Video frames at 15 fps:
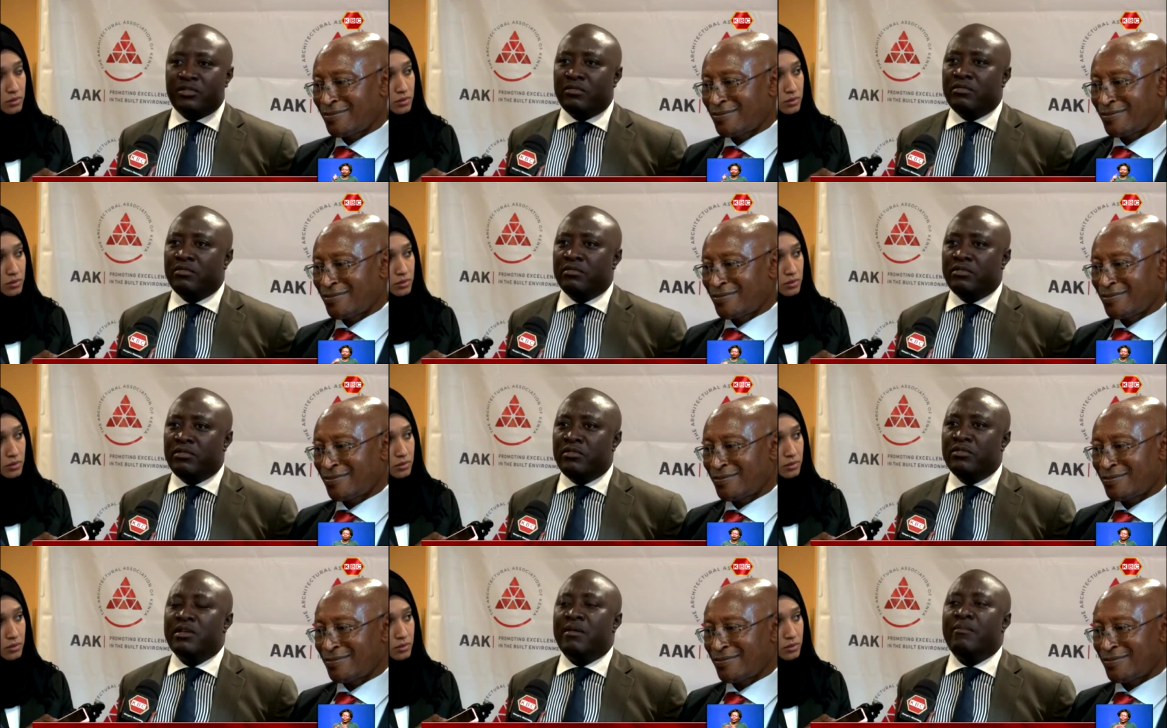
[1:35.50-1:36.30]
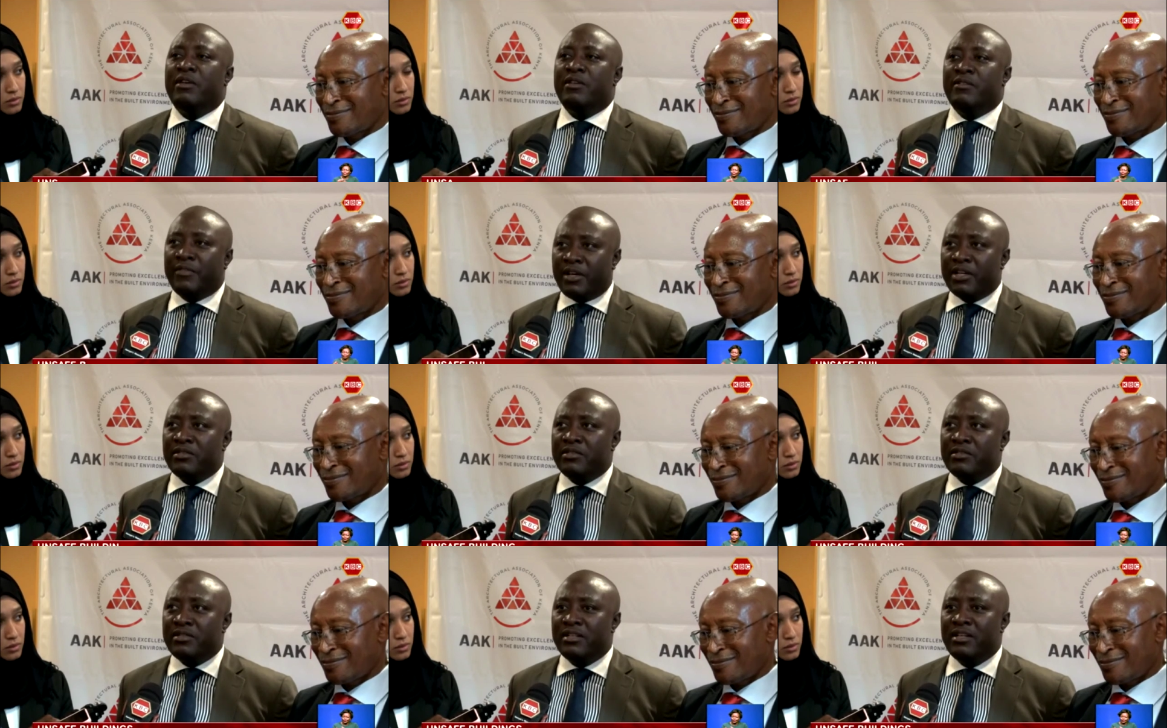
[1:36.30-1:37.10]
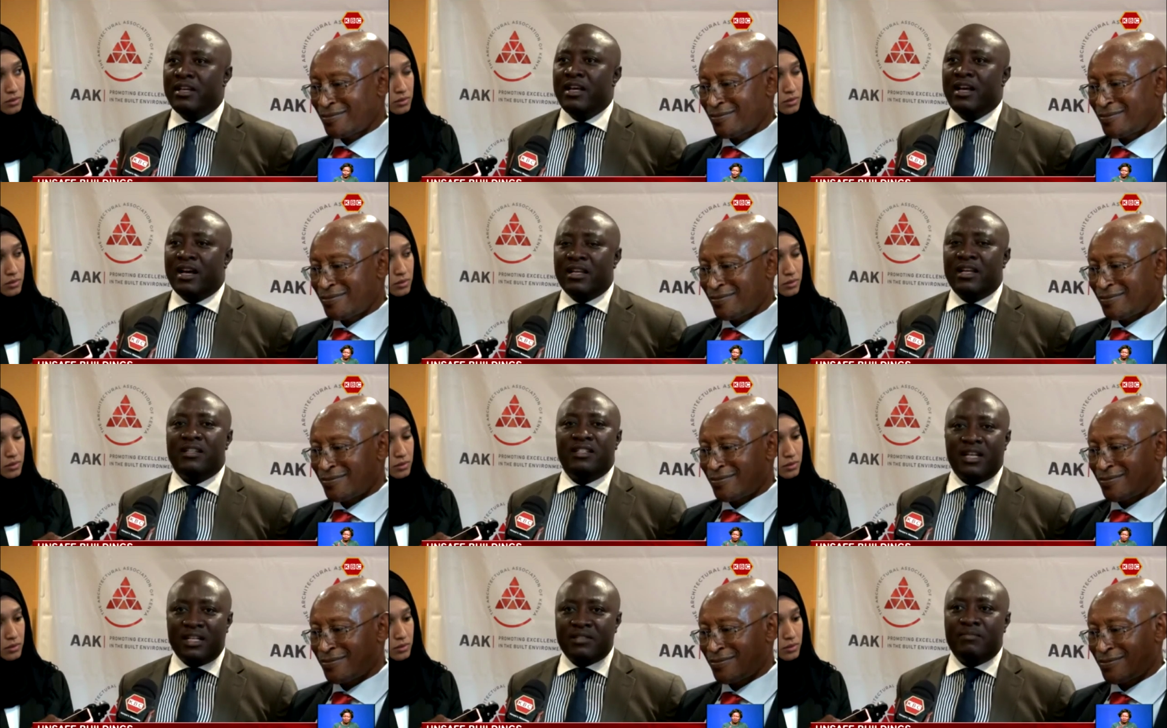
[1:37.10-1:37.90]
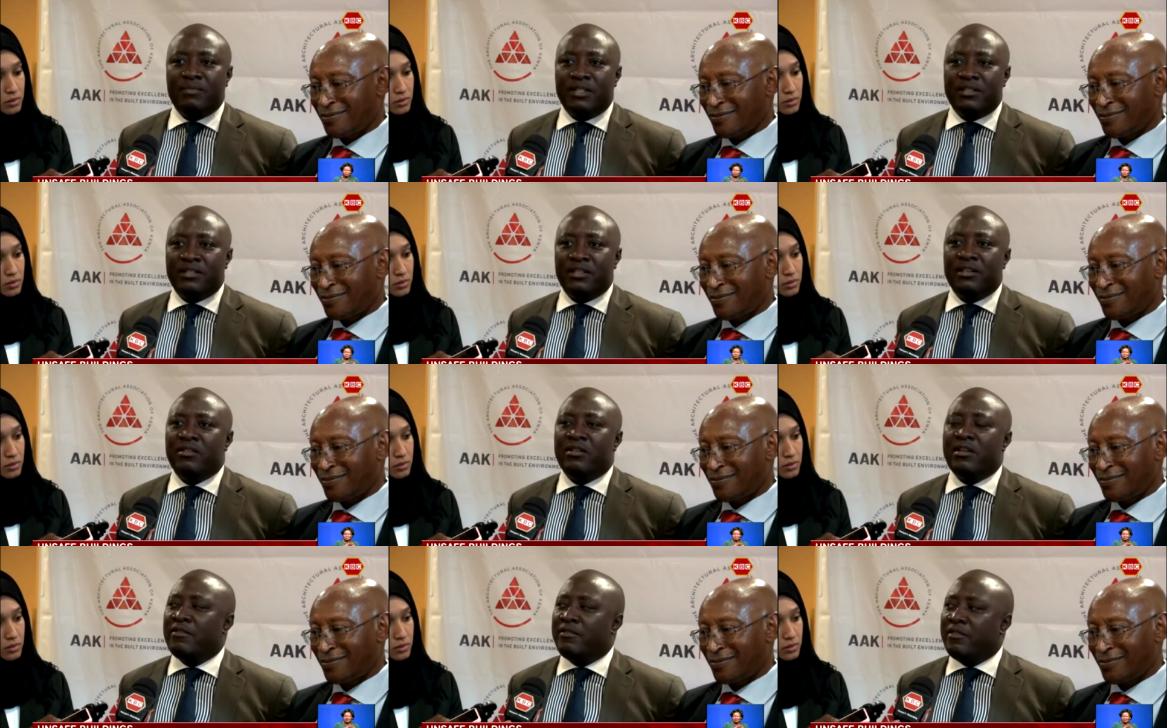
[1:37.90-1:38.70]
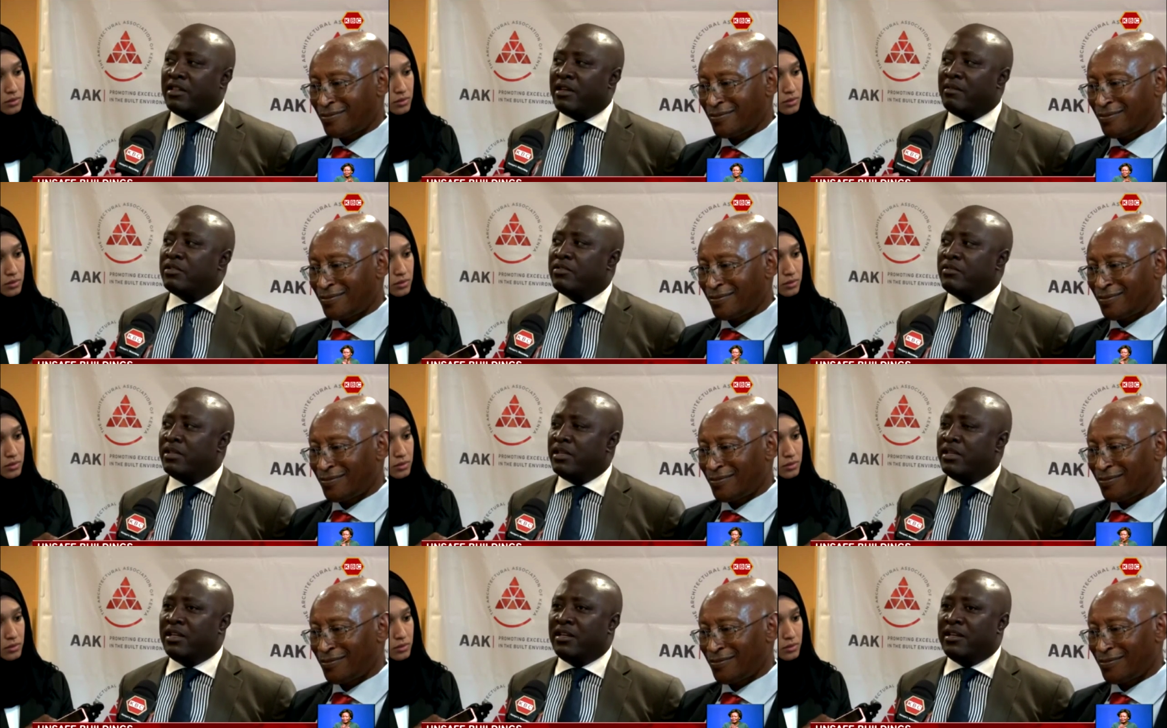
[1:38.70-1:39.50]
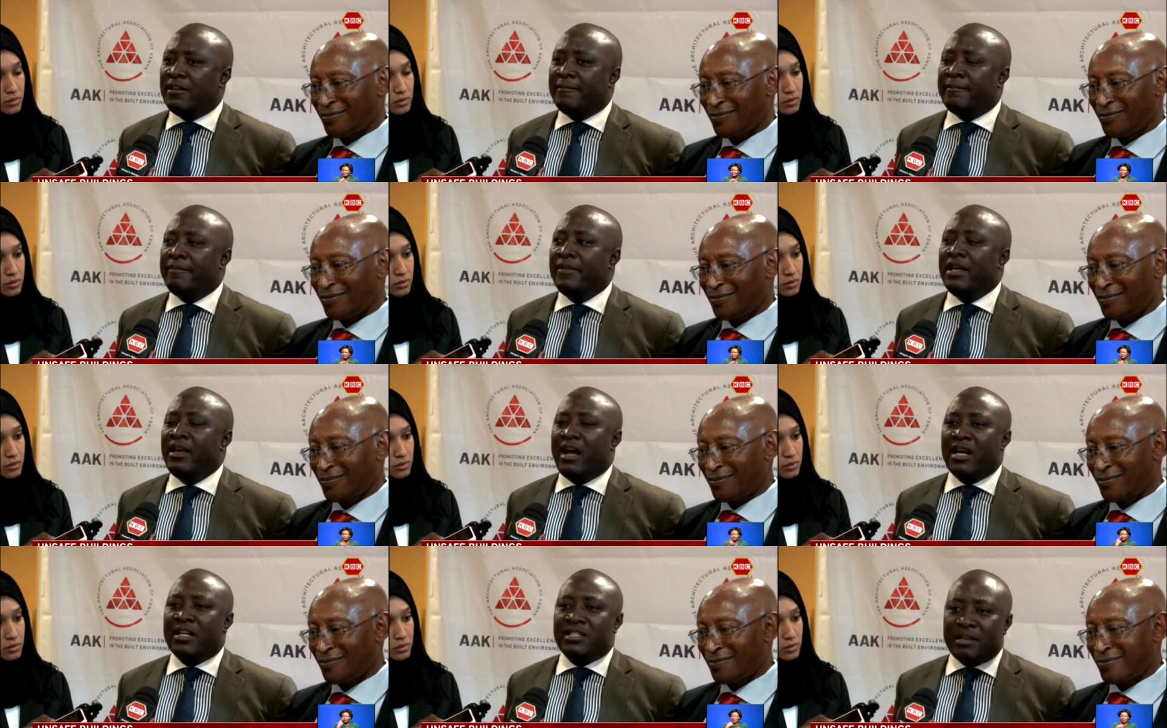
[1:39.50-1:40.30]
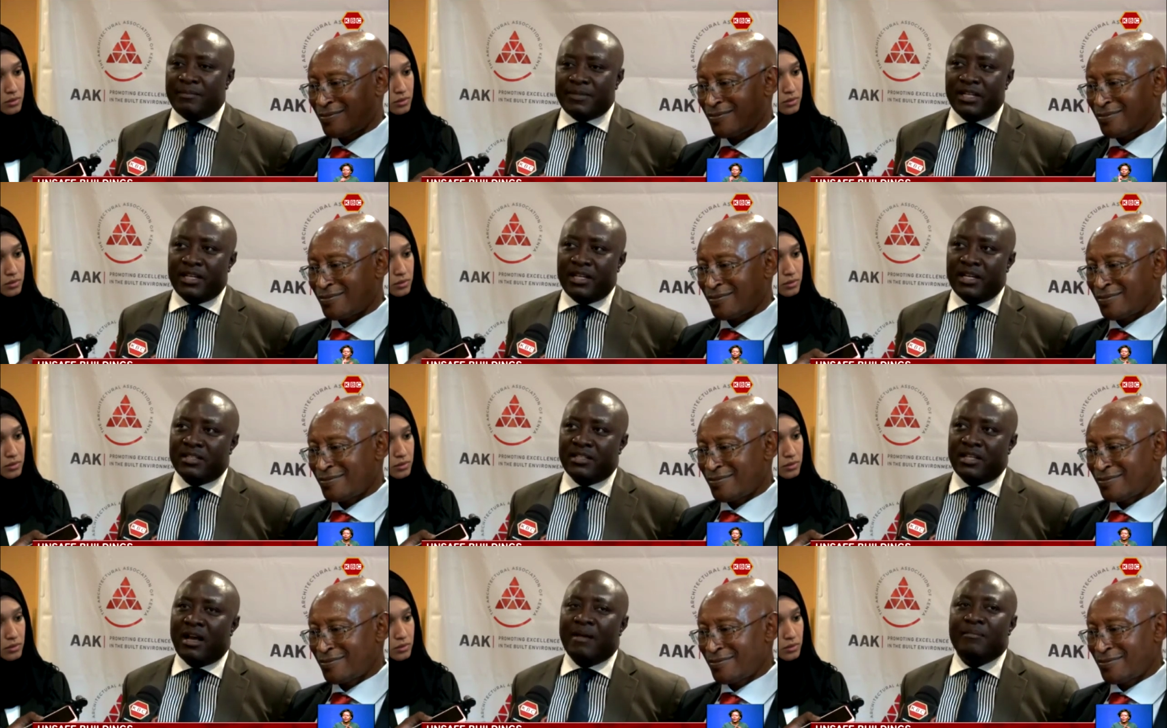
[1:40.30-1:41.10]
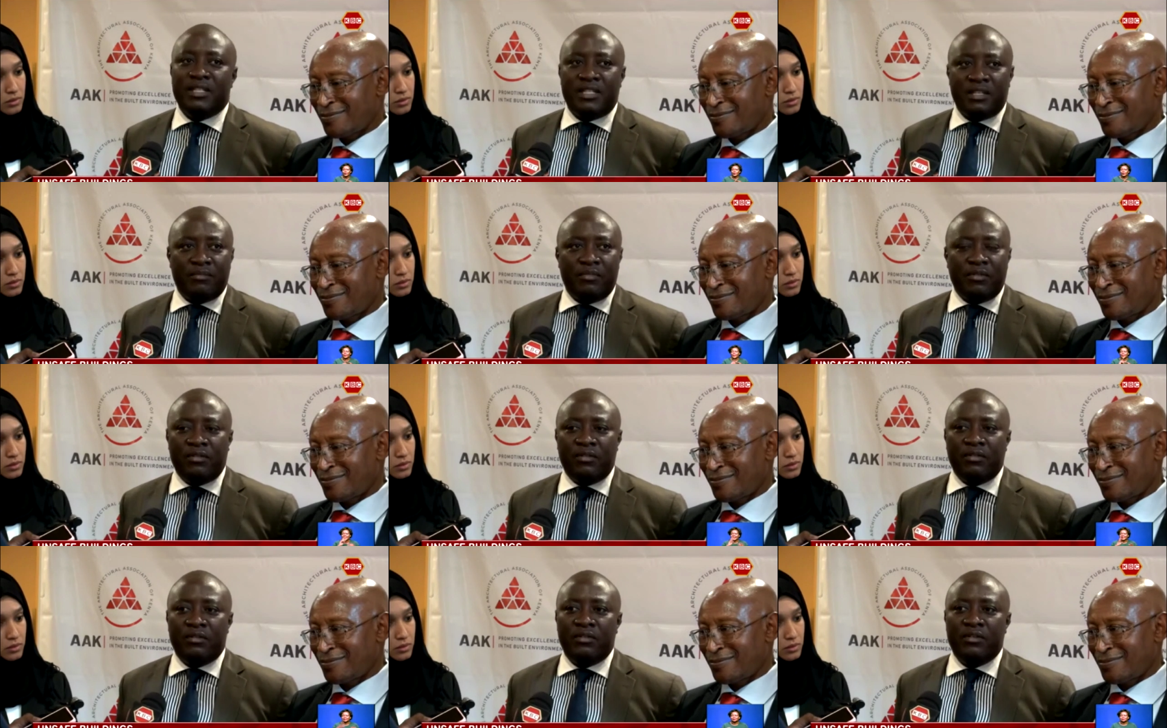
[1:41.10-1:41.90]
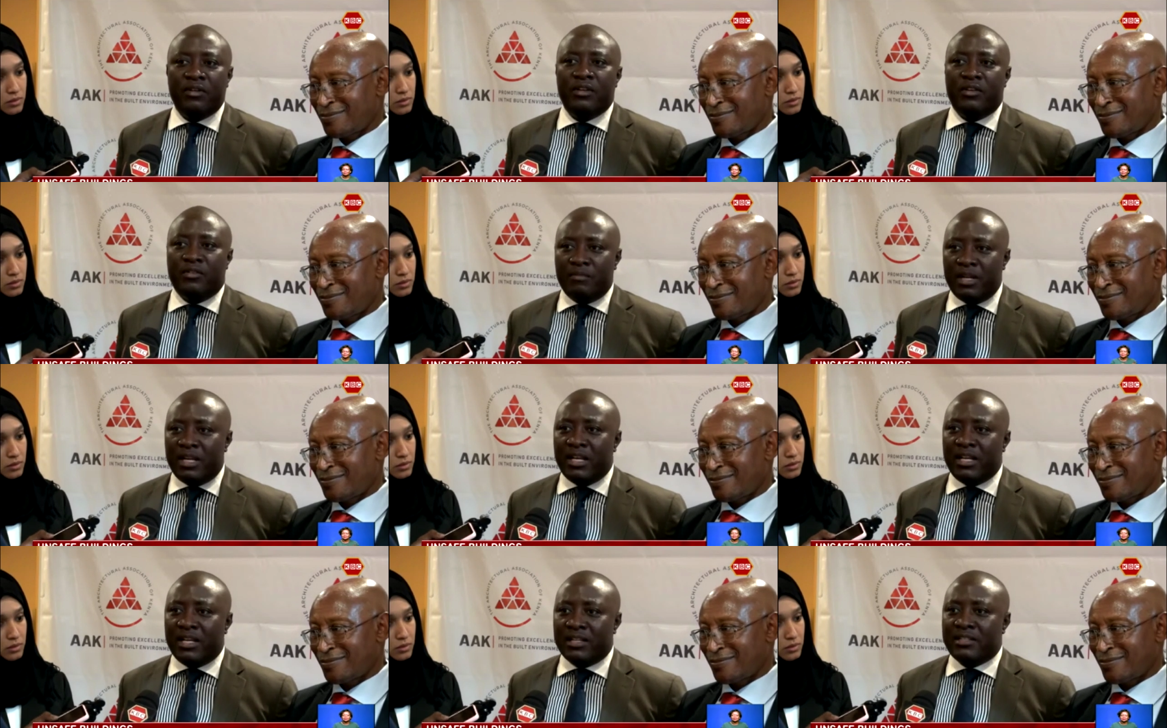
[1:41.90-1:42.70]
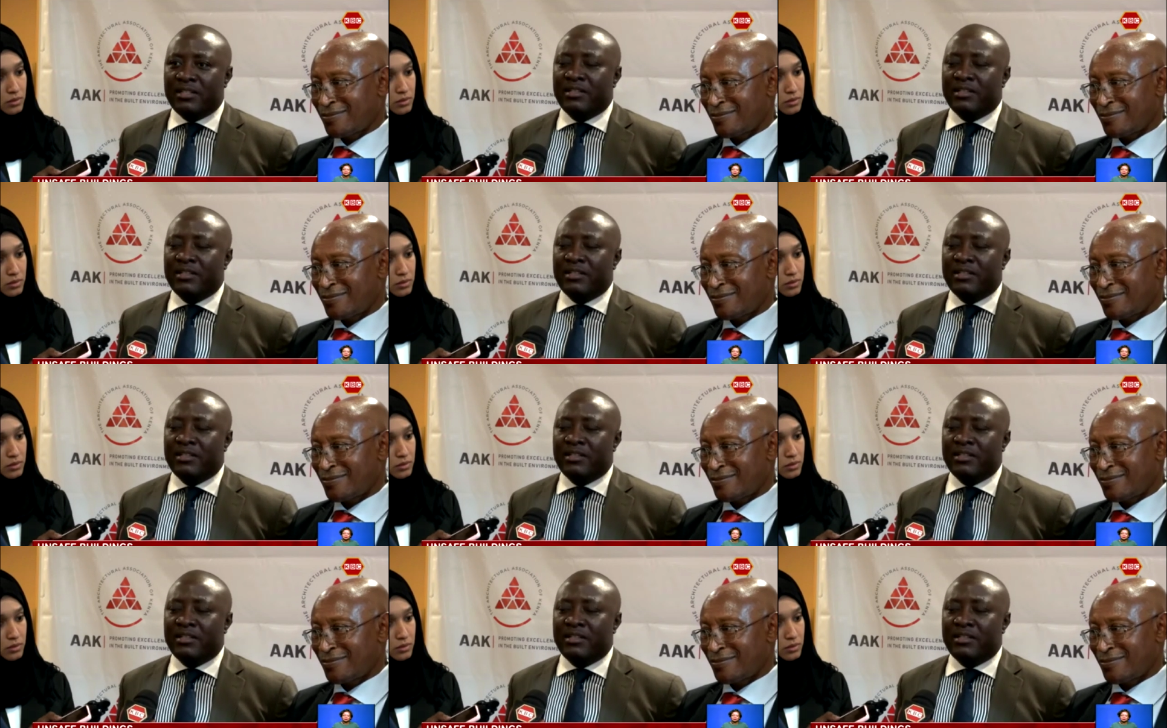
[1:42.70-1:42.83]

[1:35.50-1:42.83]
Speaker 1: asked to do some modifications and adjustments in order for them to be accepted as habitable human